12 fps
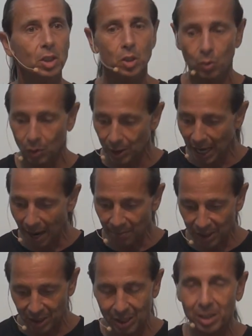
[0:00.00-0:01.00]
you will not
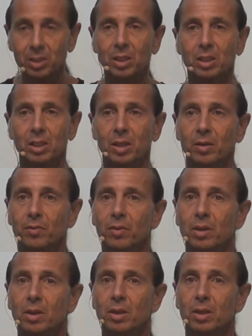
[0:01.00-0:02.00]
be sensitive
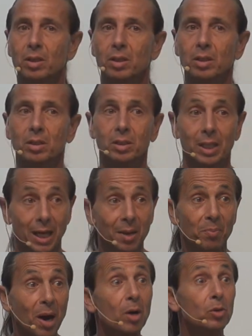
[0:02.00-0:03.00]
to
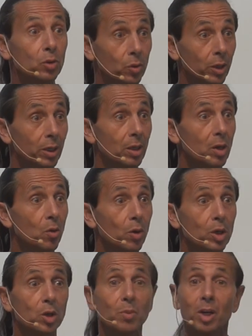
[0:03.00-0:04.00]
that boundary
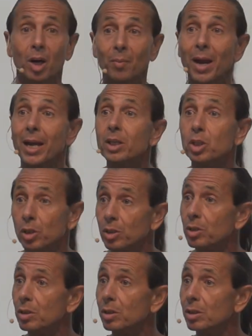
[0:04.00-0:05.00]
when you become
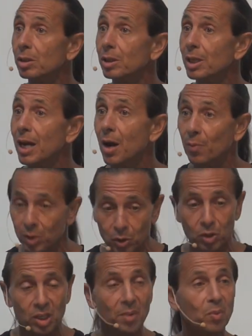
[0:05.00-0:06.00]
anxious. And when
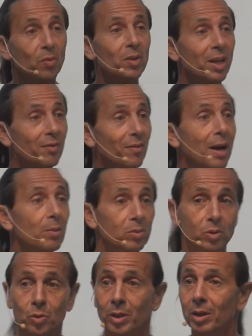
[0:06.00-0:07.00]
you step over that
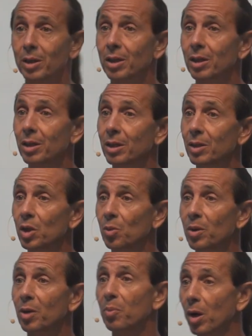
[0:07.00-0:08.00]
boundary,
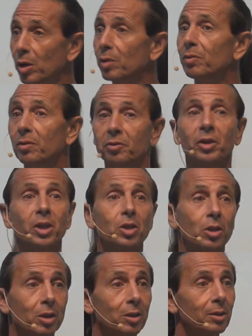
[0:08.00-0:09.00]
there'll be a puddle of
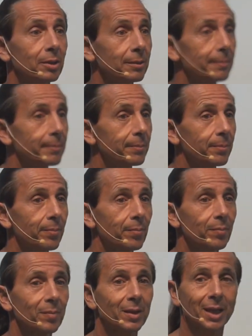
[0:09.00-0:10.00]
affliction,
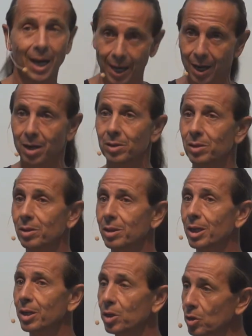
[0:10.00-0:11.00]
chaos,
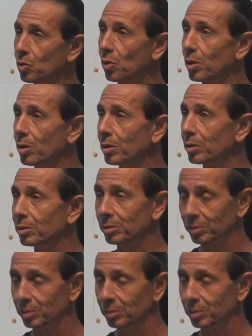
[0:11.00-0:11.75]
and disorder.